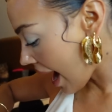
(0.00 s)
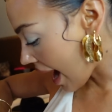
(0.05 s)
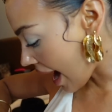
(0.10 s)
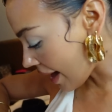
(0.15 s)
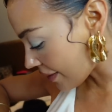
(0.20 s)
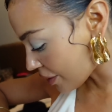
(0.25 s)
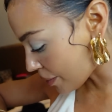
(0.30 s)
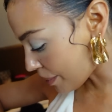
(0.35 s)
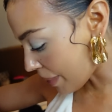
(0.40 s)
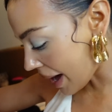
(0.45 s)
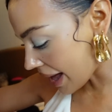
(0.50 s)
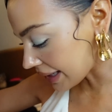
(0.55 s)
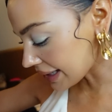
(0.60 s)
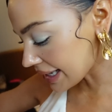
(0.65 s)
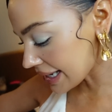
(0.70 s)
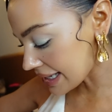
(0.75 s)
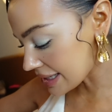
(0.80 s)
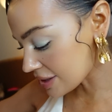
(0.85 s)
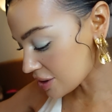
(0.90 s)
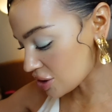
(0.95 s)
And the
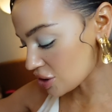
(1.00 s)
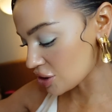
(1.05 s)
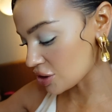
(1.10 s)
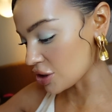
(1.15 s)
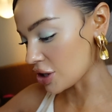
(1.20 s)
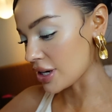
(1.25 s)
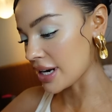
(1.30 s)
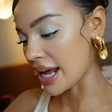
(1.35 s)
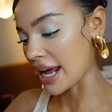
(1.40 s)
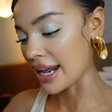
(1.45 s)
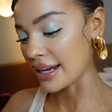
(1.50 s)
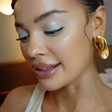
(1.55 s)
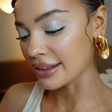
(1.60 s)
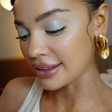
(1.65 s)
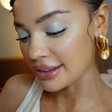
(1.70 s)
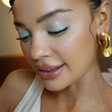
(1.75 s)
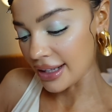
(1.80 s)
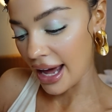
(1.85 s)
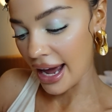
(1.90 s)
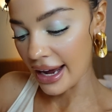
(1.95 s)
palette is stunning.
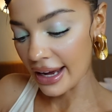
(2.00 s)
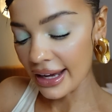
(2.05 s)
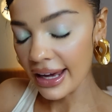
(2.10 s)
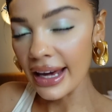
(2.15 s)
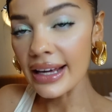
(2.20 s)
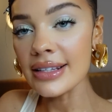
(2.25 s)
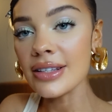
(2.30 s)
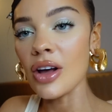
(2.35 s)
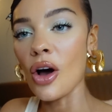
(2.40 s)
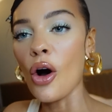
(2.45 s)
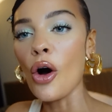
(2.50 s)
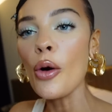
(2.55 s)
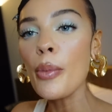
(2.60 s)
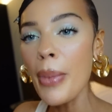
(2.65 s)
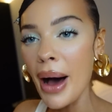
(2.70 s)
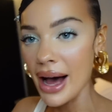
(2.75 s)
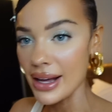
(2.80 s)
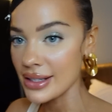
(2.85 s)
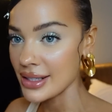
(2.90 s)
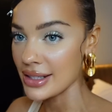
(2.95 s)
Like, it's all
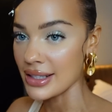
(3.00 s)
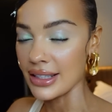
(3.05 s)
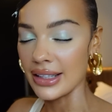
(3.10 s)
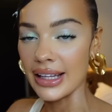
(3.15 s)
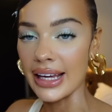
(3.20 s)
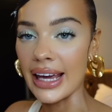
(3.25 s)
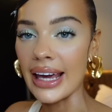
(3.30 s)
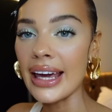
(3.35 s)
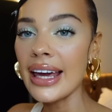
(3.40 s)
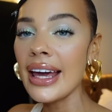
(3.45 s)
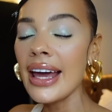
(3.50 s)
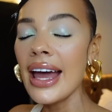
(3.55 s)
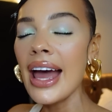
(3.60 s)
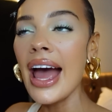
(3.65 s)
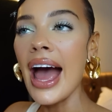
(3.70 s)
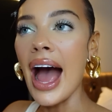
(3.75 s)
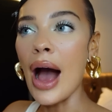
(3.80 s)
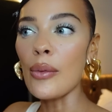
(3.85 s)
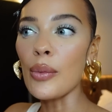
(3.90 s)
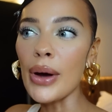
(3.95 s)
pastel-y.
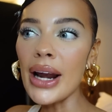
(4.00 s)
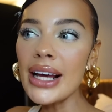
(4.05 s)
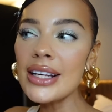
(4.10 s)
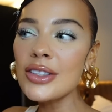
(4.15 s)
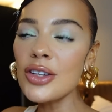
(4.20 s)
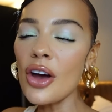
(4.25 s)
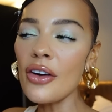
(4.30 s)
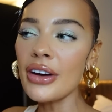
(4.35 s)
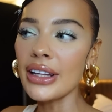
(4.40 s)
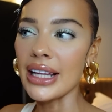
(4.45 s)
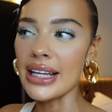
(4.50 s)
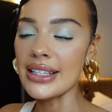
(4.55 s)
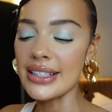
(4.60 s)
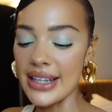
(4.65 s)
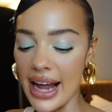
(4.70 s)
And when I saw it last